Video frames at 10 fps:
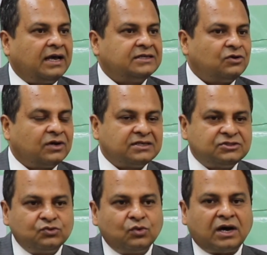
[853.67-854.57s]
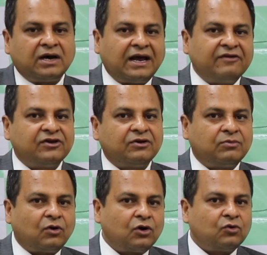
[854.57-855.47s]
as long as you are having a
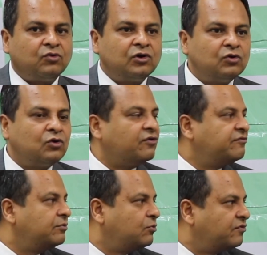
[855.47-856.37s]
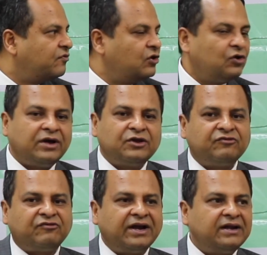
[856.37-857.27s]
broad overlook of the portfolio and
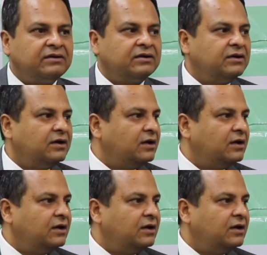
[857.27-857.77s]
you find